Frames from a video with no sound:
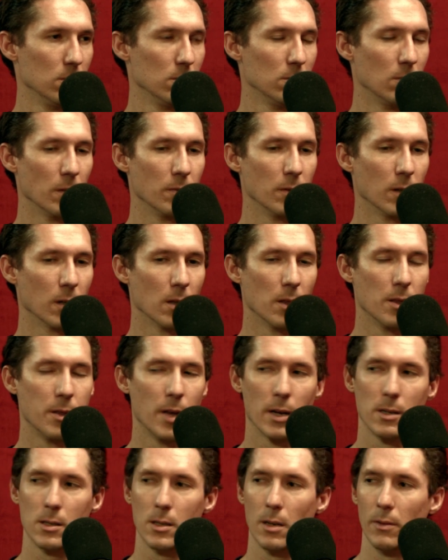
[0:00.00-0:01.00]
My fucking
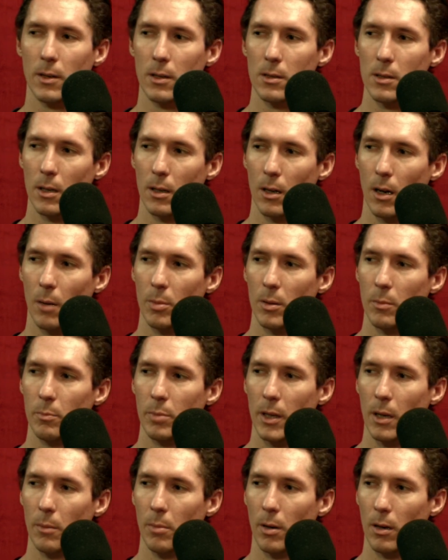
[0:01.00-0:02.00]
Thanksgiving dinner, I'll put
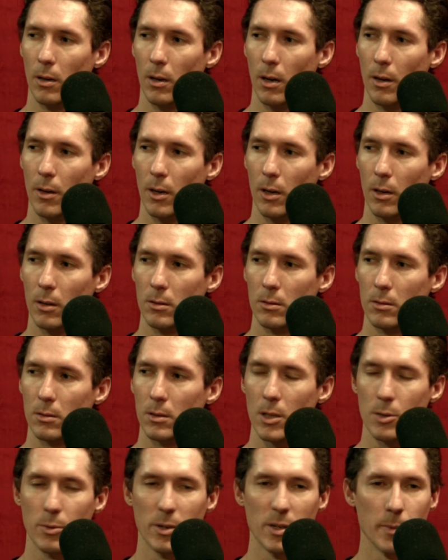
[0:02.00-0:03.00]
peanut butter on there.
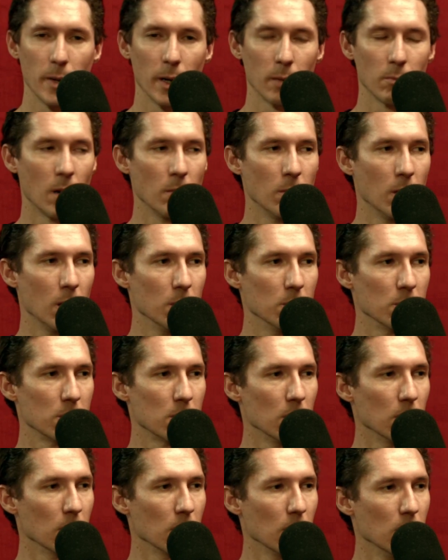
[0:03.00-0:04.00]
Disrespect my mom's
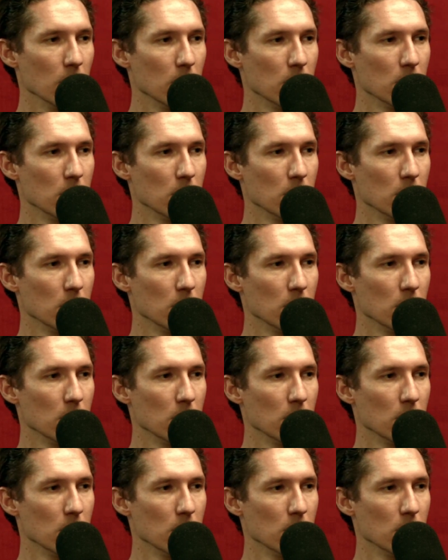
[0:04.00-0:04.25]
turkey.